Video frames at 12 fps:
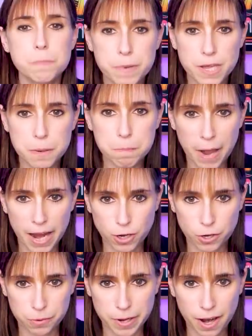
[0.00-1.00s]
be my
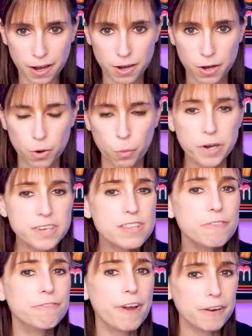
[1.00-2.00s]
career. What is
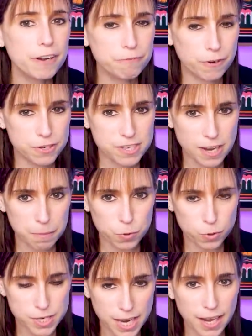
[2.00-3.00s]
the very first step
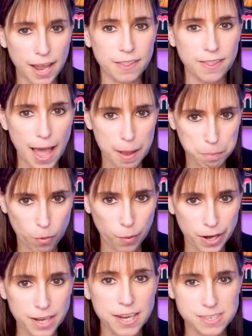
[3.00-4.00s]
you take at that
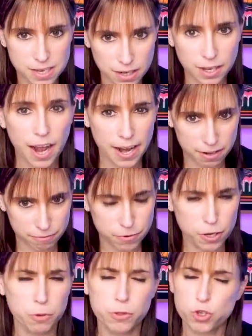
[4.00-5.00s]
point? Is it kind of, you
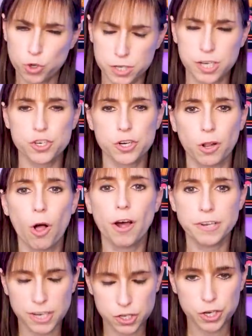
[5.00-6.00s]
know, the traditional
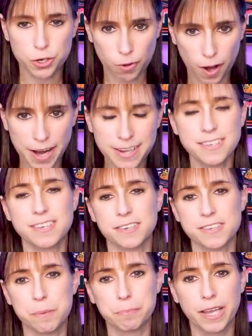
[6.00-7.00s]
audition grind until
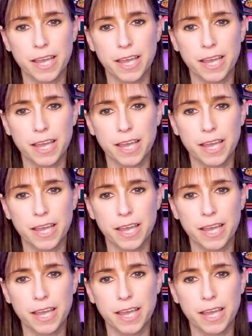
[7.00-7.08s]
something